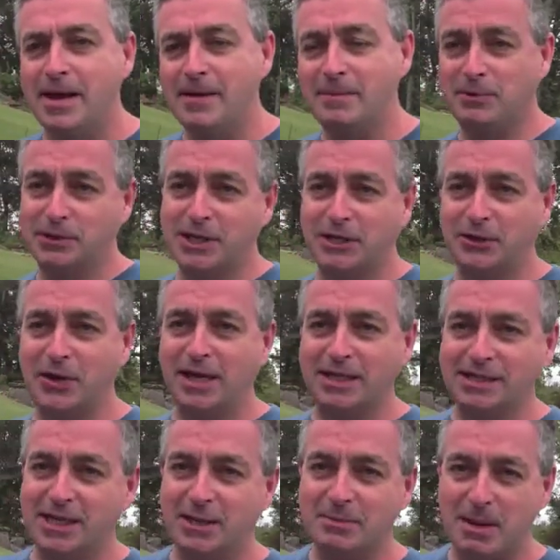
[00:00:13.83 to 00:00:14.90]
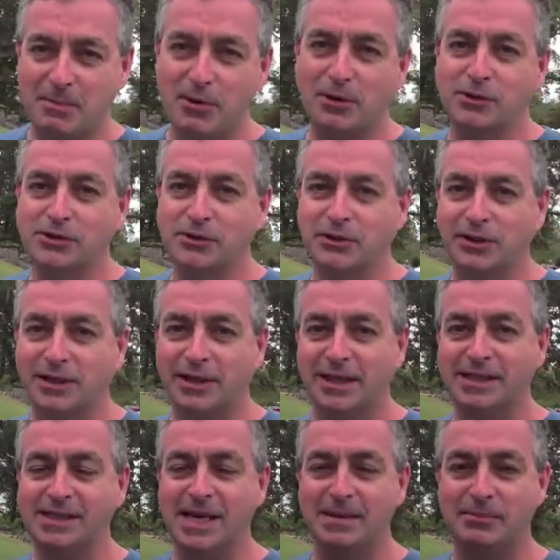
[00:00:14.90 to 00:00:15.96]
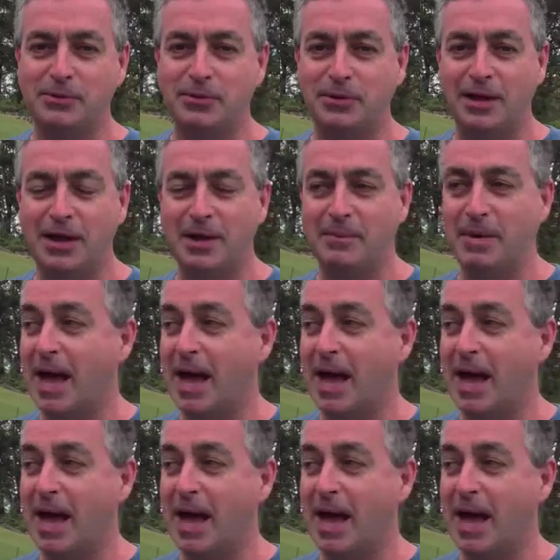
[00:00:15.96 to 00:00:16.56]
In particular, I can tell you my personal example.